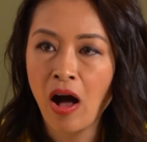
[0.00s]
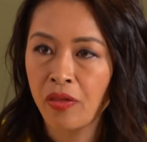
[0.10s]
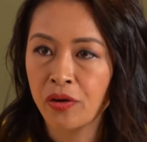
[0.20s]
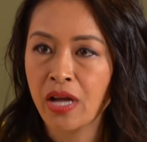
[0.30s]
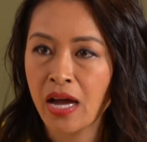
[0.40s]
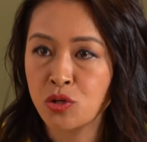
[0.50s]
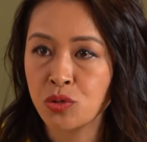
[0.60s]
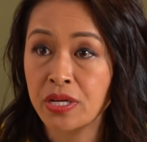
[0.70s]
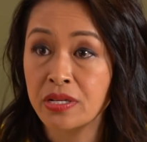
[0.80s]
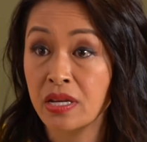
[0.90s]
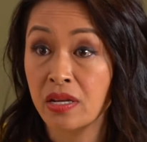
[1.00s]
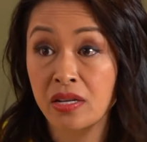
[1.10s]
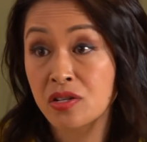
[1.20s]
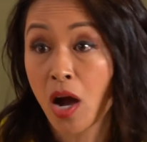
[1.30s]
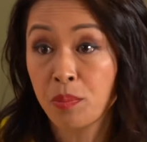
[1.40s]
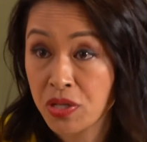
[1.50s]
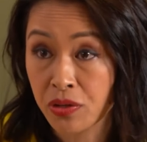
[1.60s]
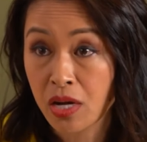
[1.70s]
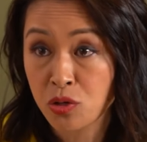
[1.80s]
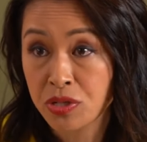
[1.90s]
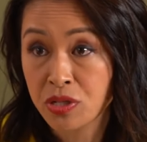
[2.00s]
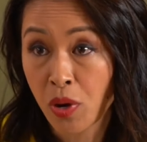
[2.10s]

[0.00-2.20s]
other countries and top tier countries,